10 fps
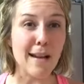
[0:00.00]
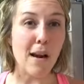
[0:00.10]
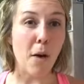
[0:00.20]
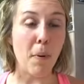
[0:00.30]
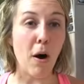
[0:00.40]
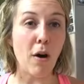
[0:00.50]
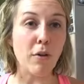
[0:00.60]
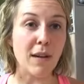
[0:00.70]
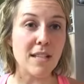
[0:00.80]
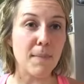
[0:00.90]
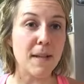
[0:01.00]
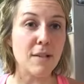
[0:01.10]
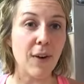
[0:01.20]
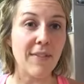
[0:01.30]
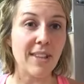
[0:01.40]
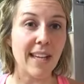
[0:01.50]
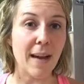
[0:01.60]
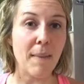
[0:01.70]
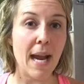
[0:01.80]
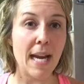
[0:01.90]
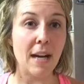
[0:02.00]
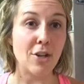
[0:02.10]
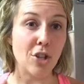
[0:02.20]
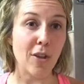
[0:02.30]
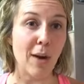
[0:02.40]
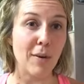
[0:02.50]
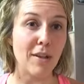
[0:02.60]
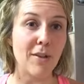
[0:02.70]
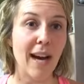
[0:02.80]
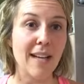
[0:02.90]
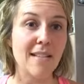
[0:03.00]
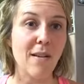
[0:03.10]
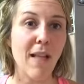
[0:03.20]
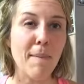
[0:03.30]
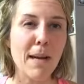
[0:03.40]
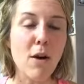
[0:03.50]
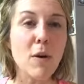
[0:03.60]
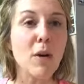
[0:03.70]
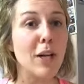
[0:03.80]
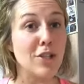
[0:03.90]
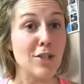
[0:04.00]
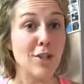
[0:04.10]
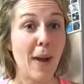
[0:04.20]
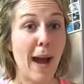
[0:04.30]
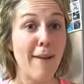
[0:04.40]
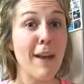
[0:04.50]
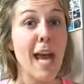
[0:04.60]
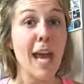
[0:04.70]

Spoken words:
and I'll put all the recipes for everything I made and I'll share that with you guys. So let me know what questions you have.